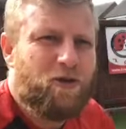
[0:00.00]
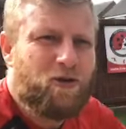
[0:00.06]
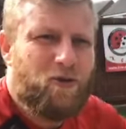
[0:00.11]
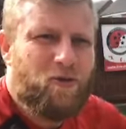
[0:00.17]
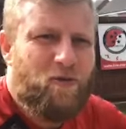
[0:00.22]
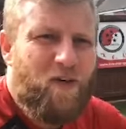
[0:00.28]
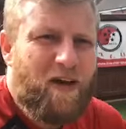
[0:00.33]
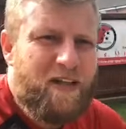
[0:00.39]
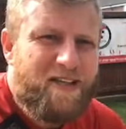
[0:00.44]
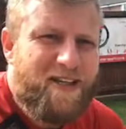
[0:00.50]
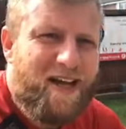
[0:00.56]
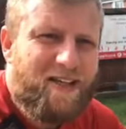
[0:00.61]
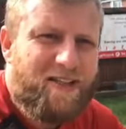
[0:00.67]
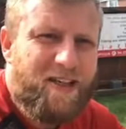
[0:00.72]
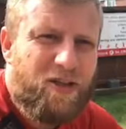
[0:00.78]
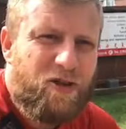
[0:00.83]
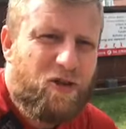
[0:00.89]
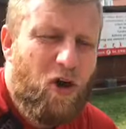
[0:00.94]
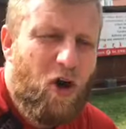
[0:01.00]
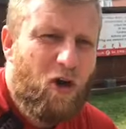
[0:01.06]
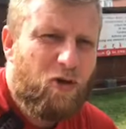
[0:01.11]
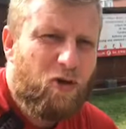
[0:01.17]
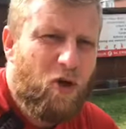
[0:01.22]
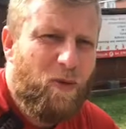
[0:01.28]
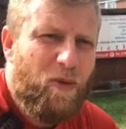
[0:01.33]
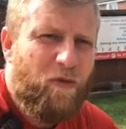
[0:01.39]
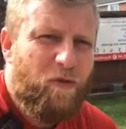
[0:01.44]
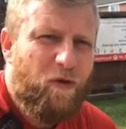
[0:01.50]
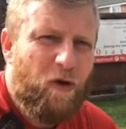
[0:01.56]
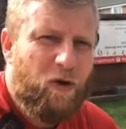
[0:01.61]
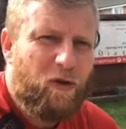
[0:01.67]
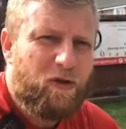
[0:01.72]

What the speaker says: There's some fantastic scores coming through.